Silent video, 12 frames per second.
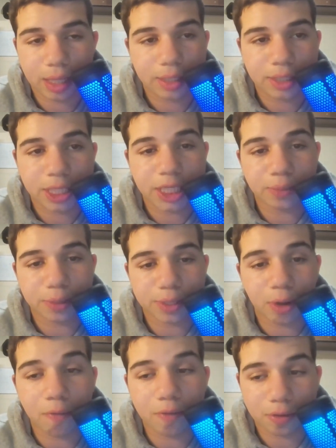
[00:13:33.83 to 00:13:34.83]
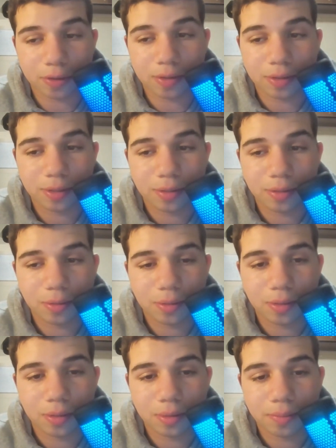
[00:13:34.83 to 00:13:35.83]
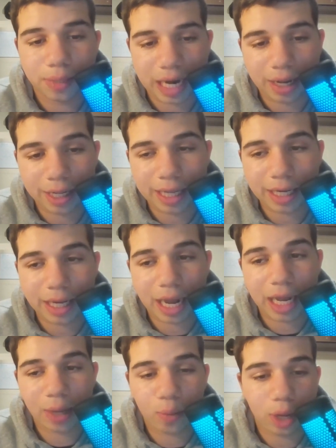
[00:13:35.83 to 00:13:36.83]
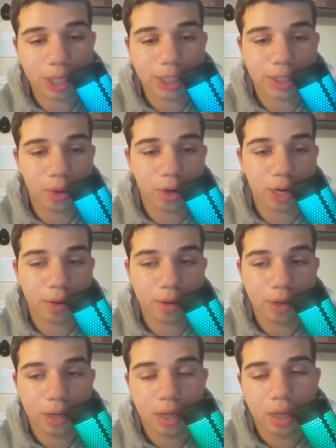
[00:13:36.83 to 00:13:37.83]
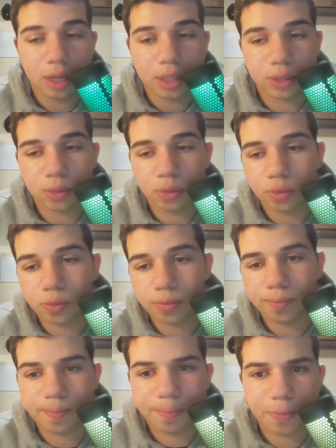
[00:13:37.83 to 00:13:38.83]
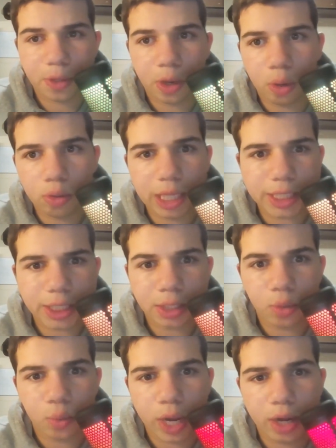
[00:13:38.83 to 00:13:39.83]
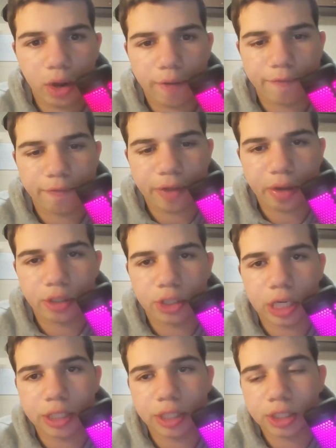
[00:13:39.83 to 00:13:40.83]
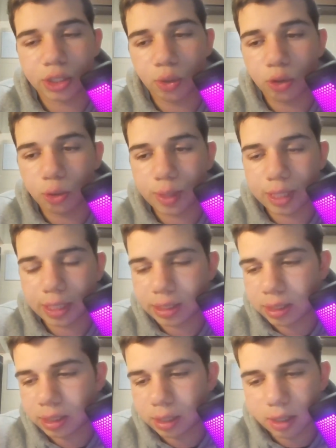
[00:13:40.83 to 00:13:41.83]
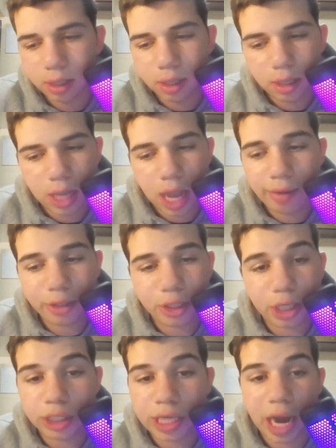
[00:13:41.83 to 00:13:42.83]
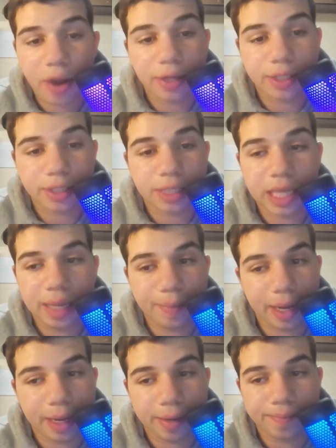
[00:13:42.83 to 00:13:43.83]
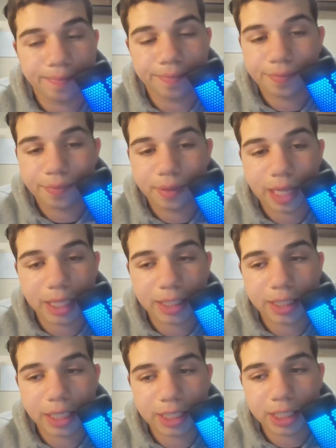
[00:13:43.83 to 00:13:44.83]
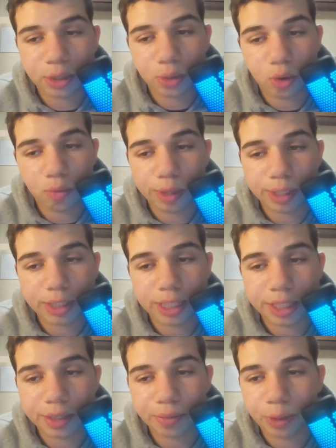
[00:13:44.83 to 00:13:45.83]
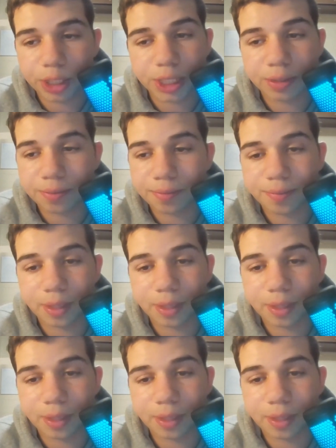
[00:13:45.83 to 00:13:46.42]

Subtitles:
season was over. But now they get a guy like Juan Soto to, lessen the weight off of Aaron Judge's shoulder because Aaron Judge carries his team, man. That 62 home run season wasn't,